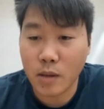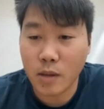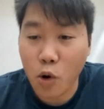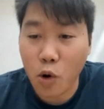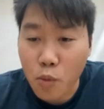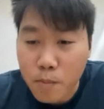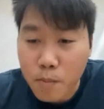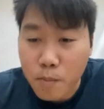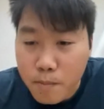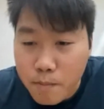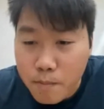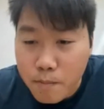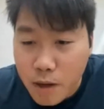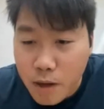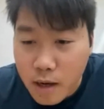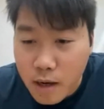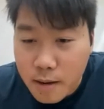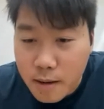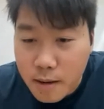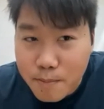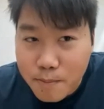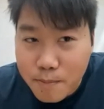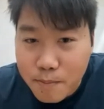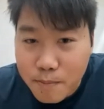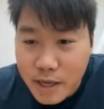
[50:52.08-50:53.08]
Oh,
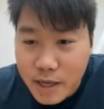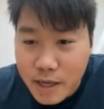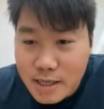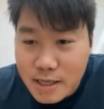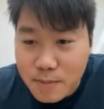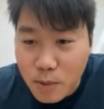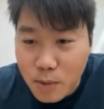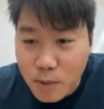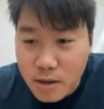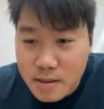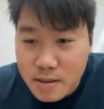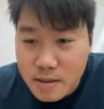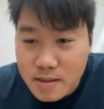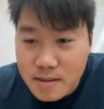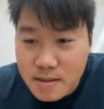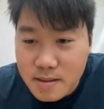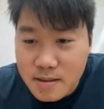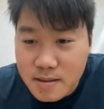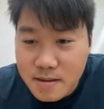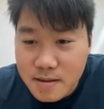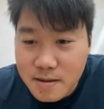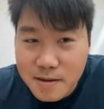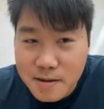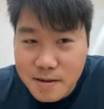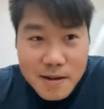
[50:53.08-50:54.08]
uh, benchmarks?
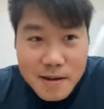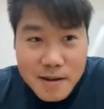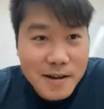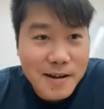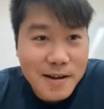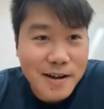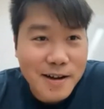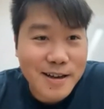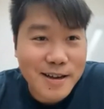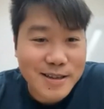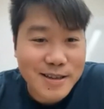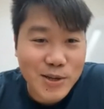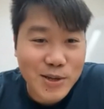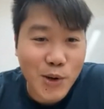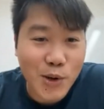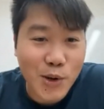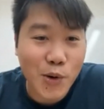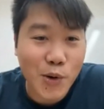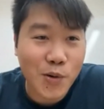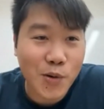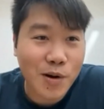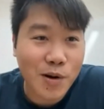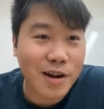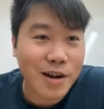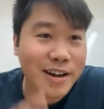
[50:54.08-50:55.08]
Uh,
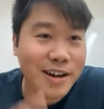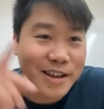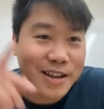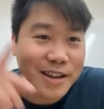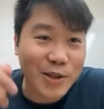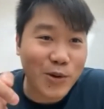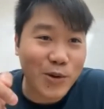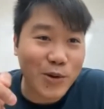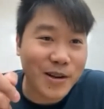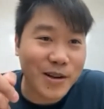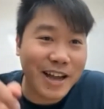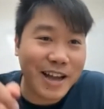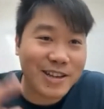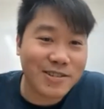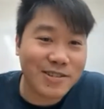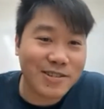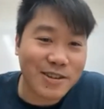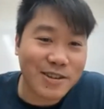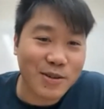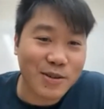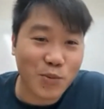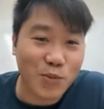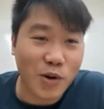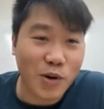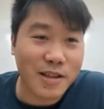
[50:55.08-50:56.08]
so uh, you can
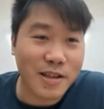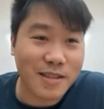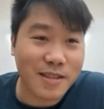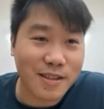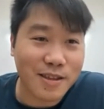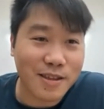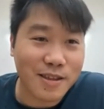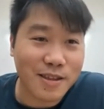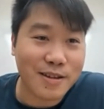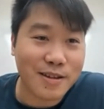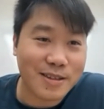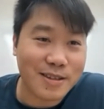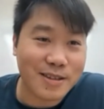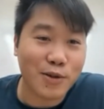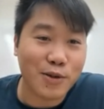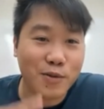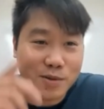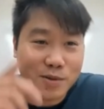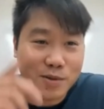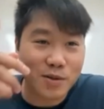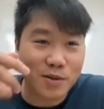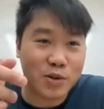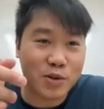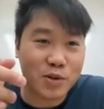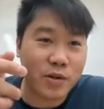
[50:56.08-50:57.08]
actually run the
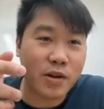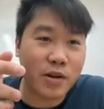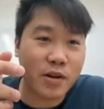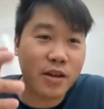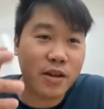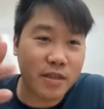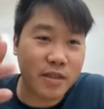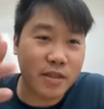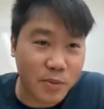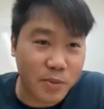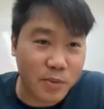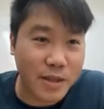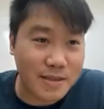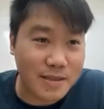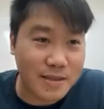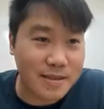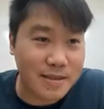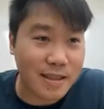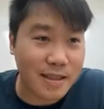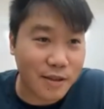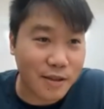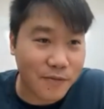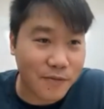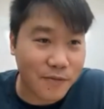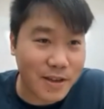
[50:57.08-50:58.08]
so so Srinath implements
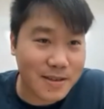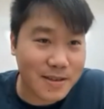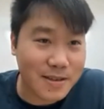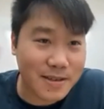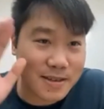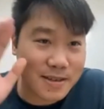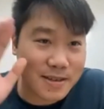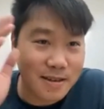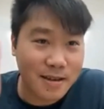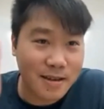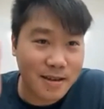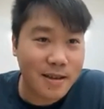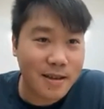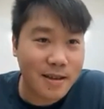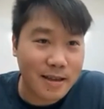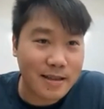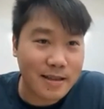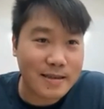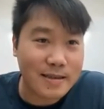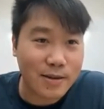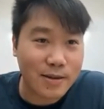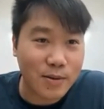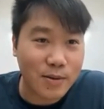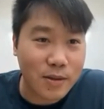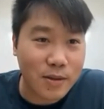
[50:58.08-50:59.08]
the fix,
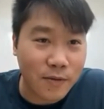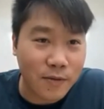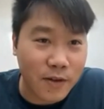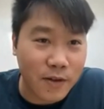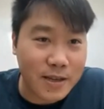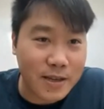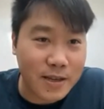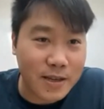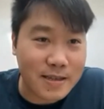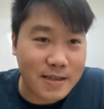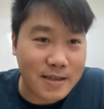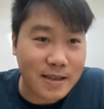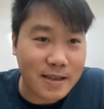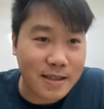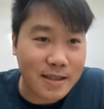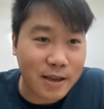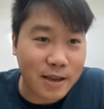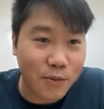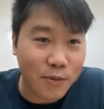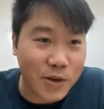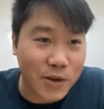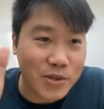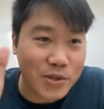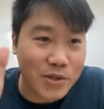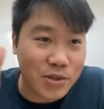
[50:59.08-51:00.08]
and so the fix is in
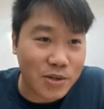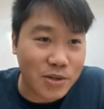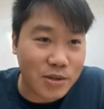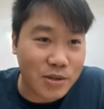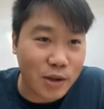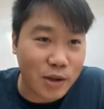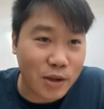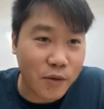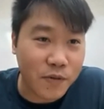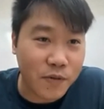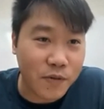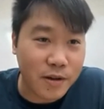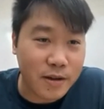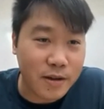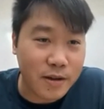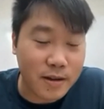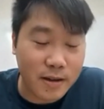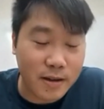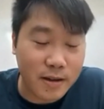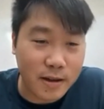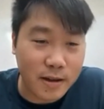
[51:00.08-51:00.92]
the original Nova.